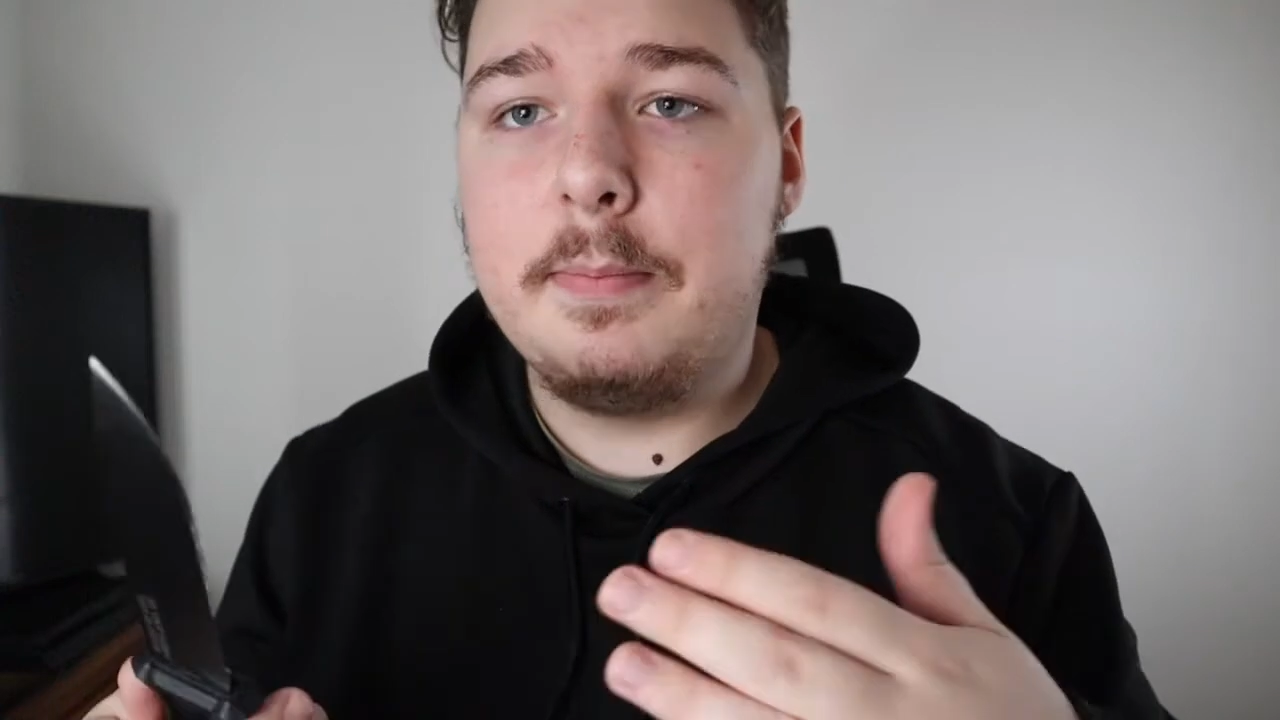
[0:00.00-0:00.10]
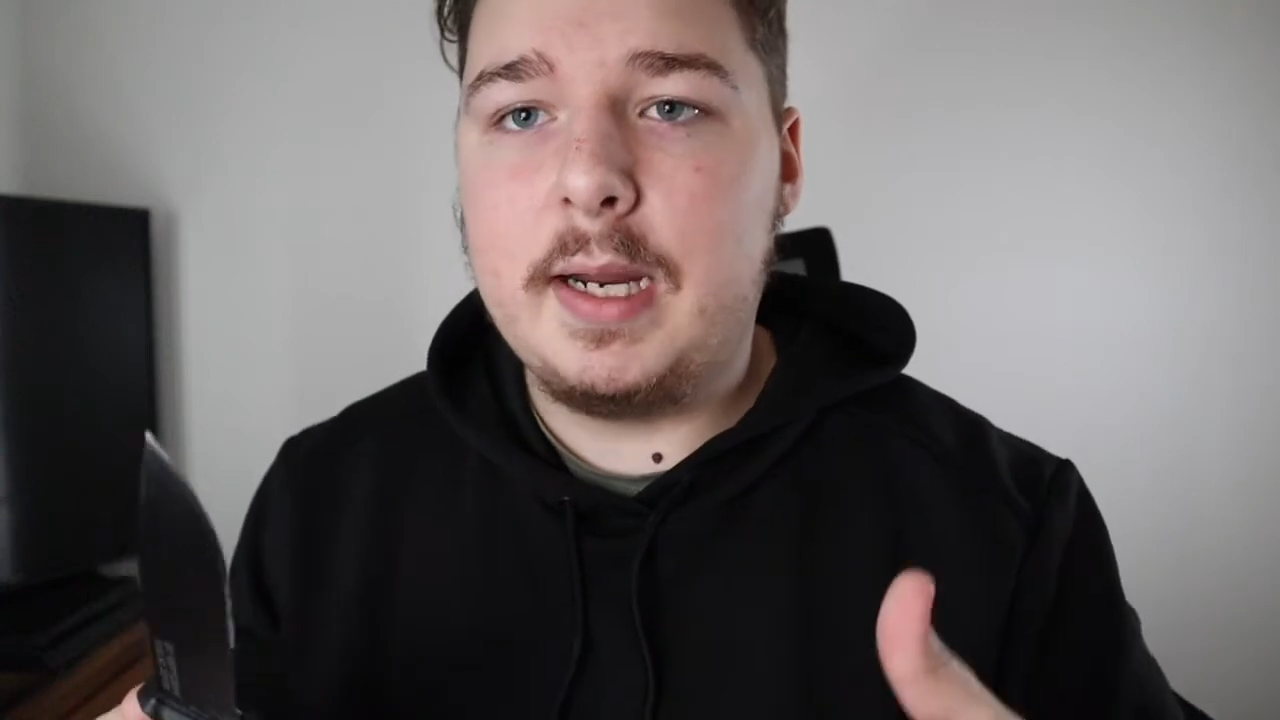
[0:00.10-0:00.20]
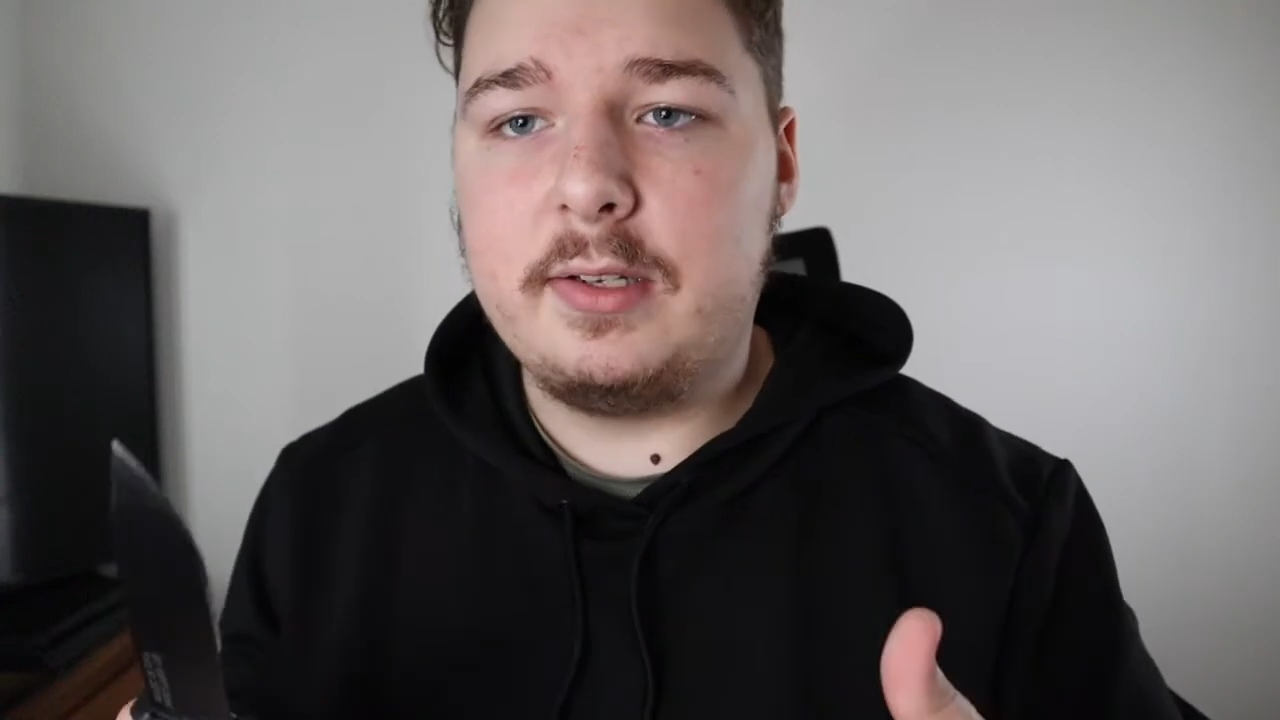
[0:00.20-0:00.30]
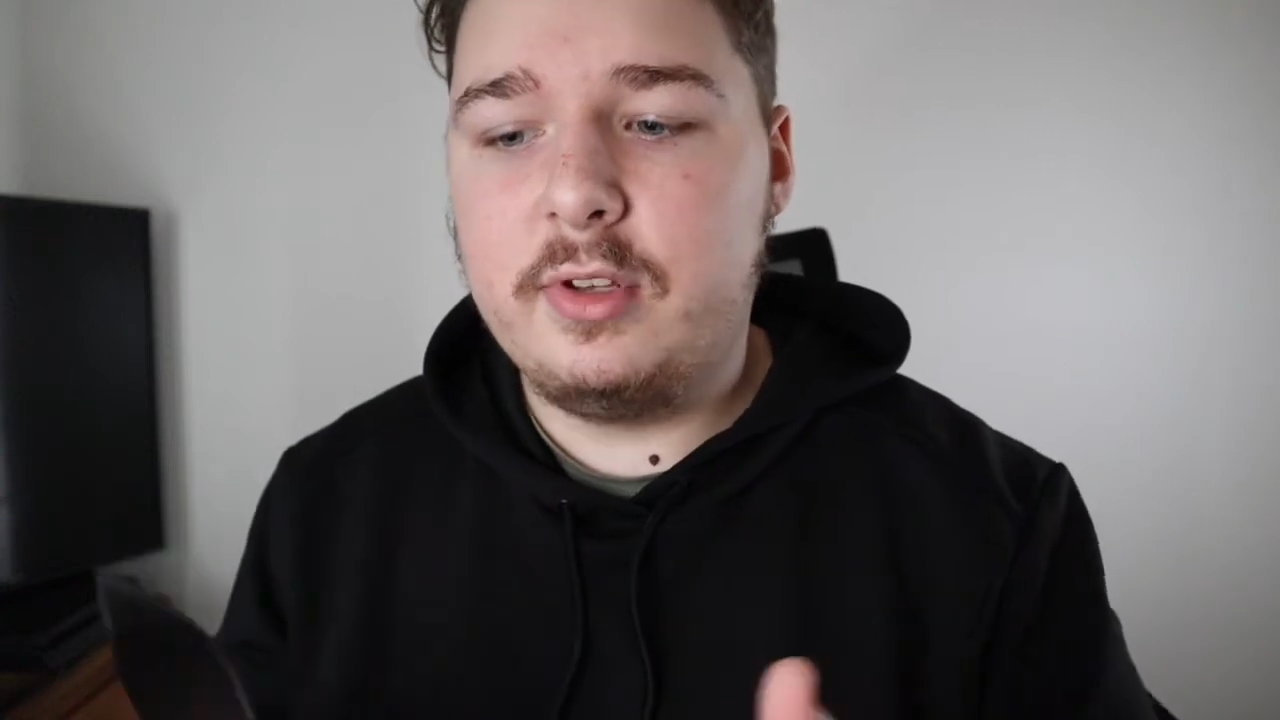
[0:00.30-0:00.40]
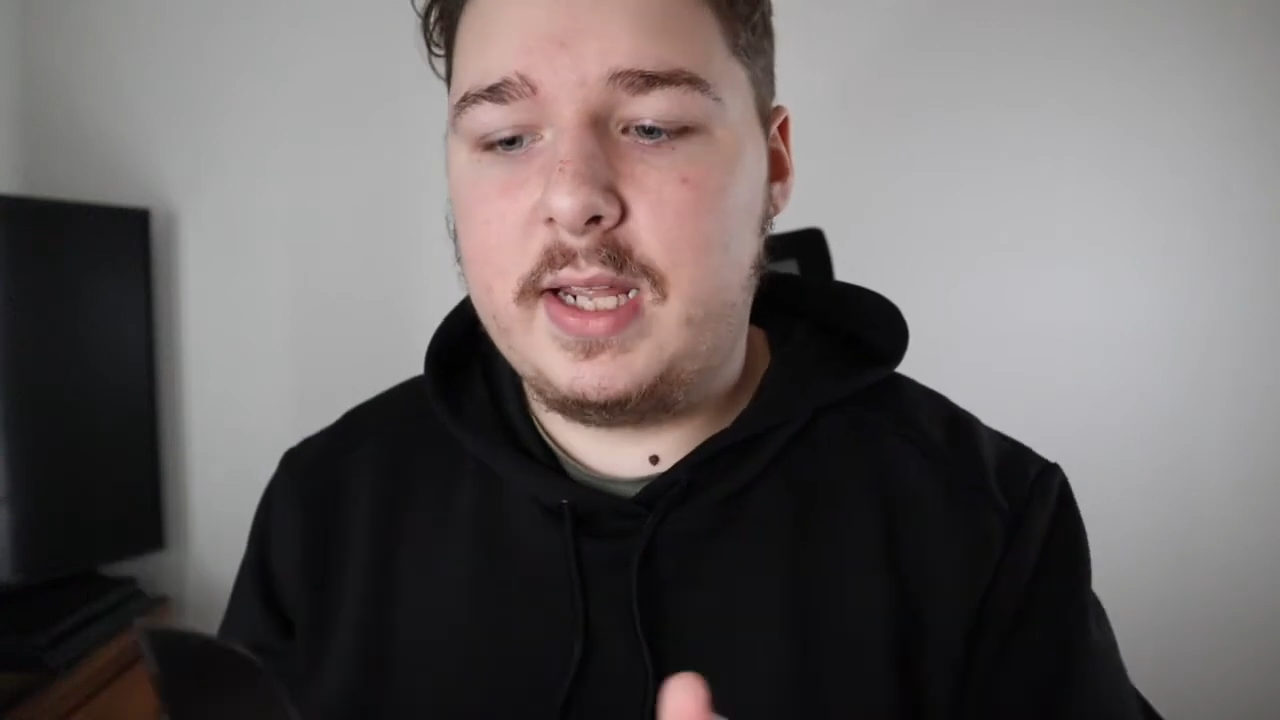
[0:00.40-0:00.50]

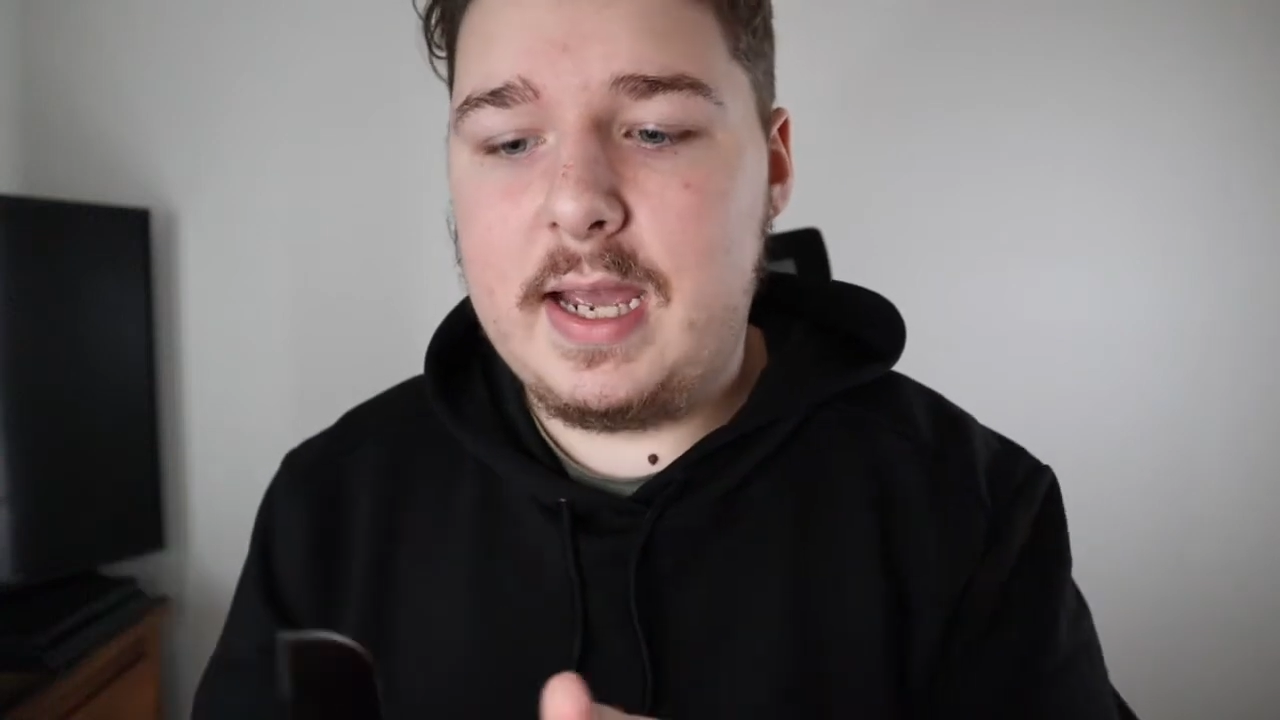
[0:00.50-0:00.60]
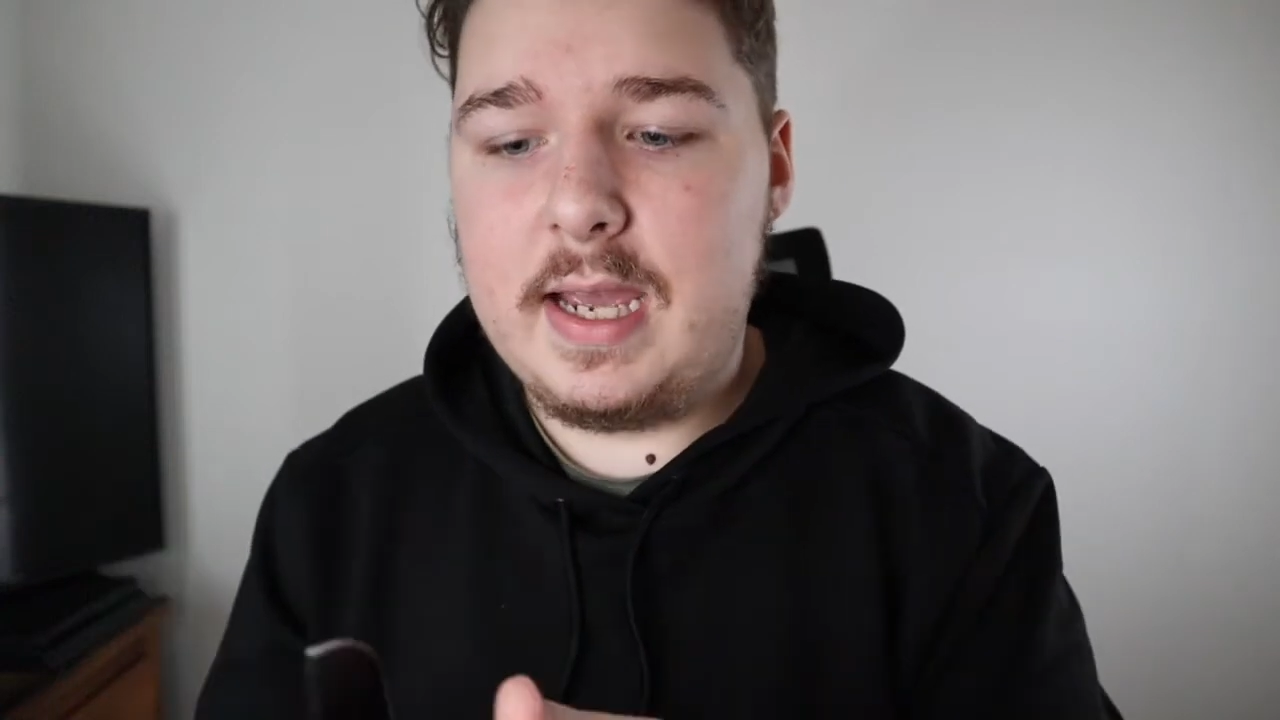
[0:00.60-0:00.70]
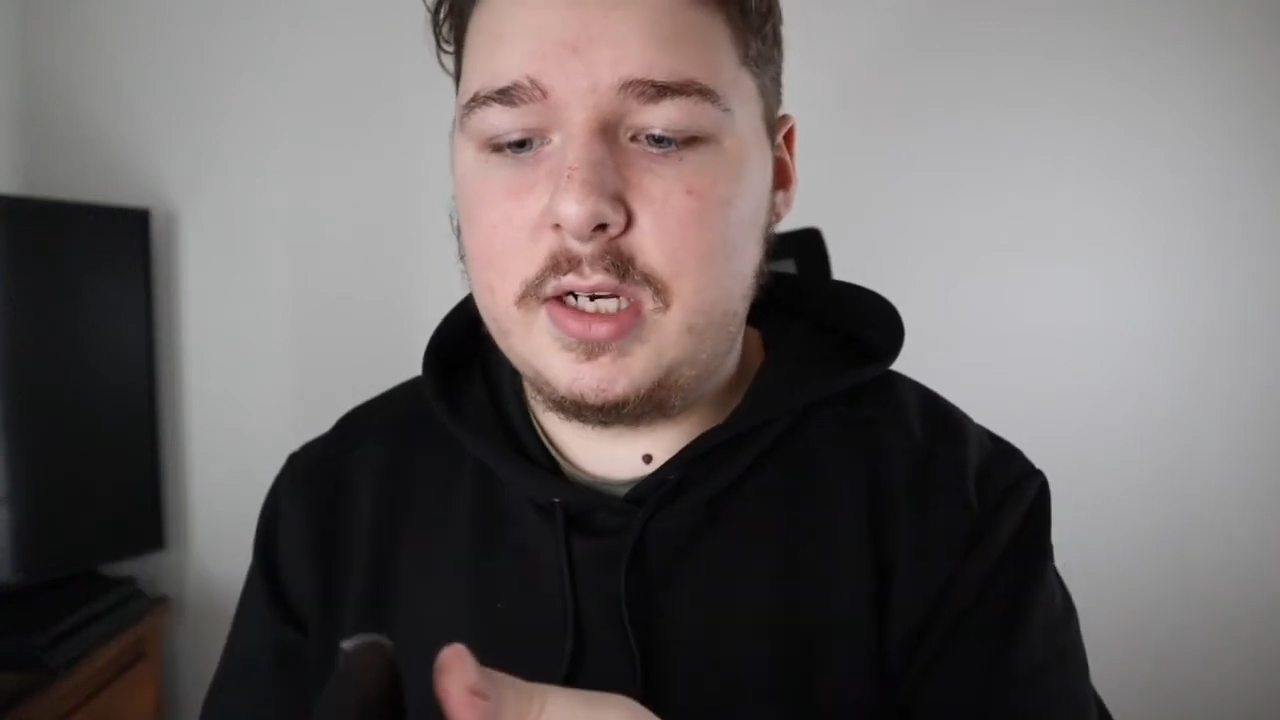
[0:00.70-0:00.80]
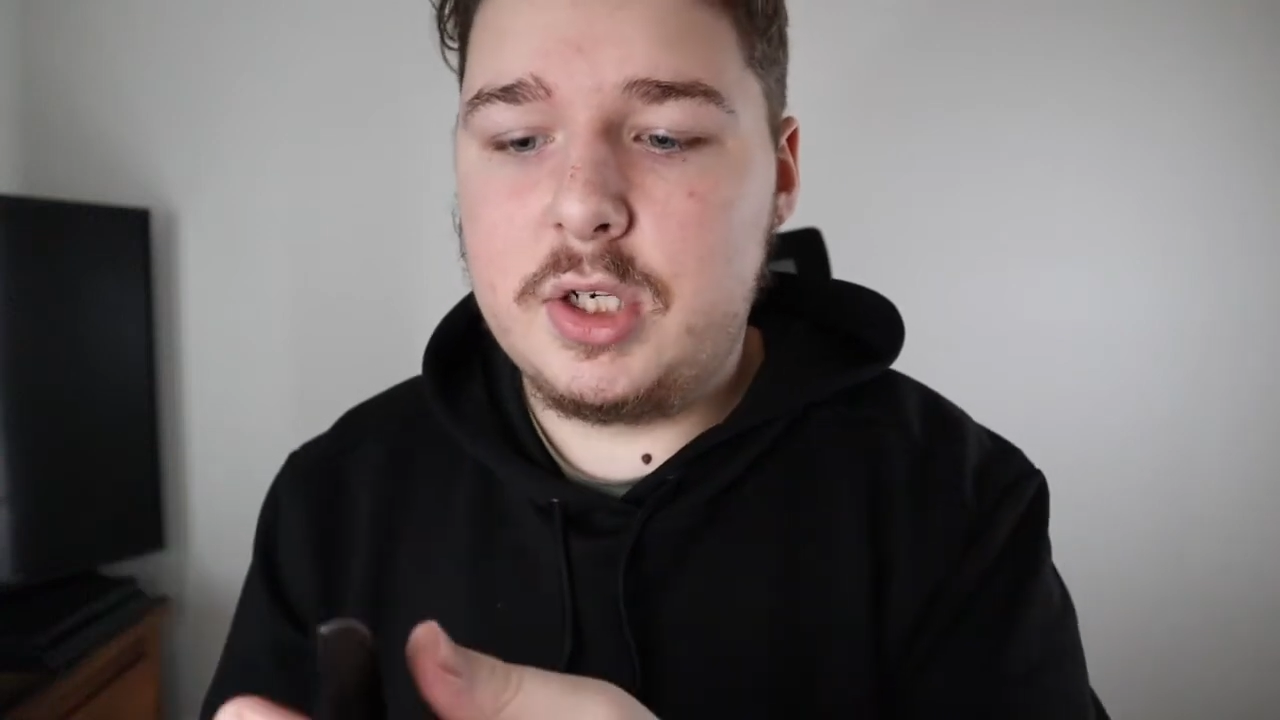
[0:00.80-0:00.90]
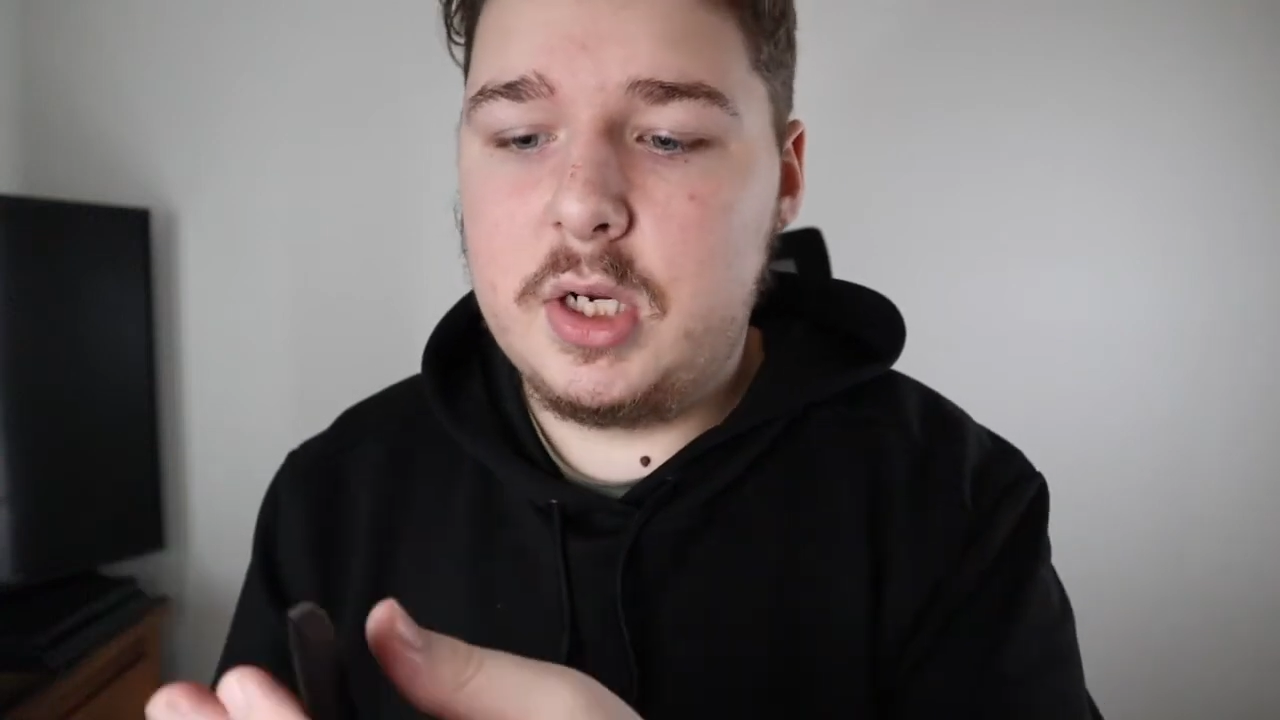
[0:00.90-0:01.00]
back to that
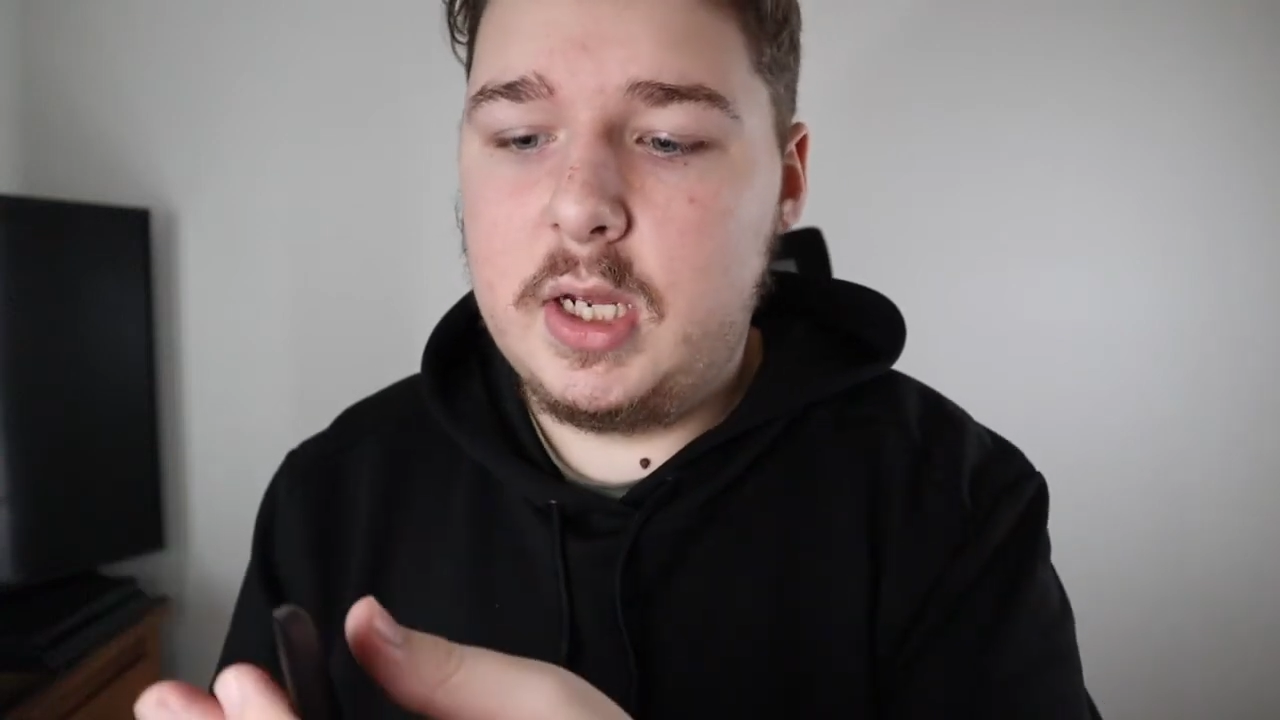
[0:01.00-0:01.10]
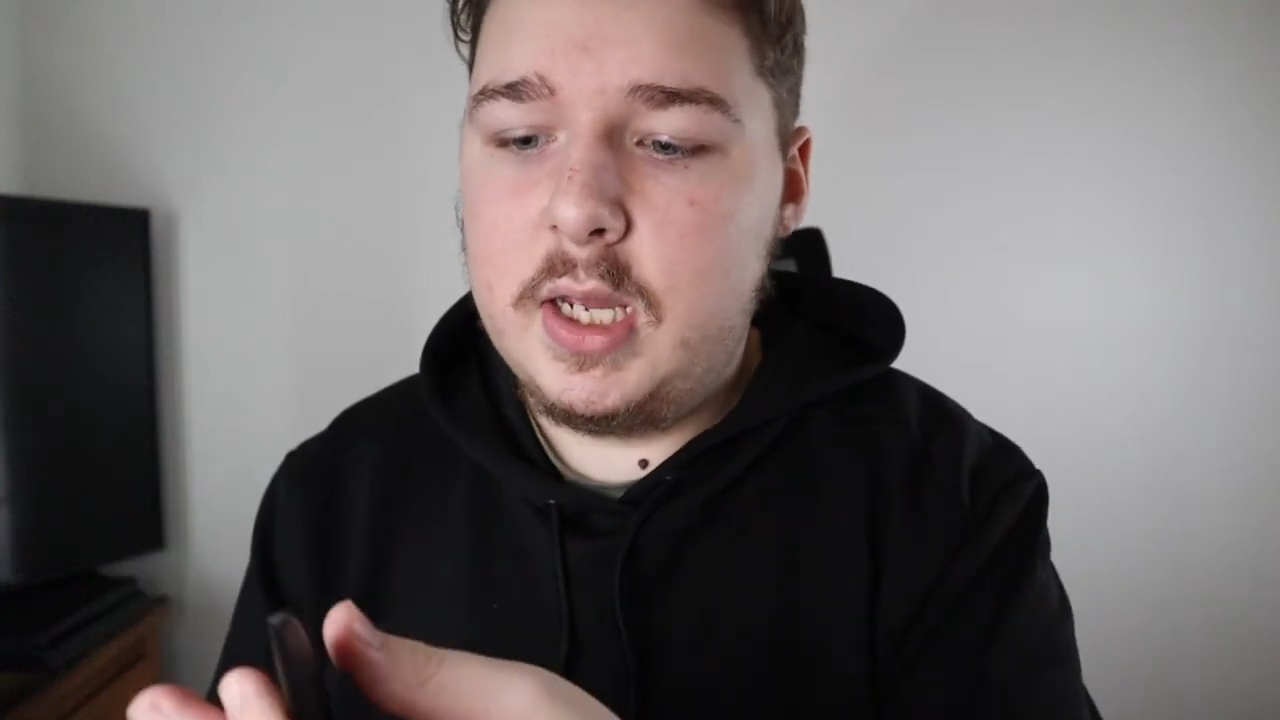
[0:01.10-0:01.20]
edge.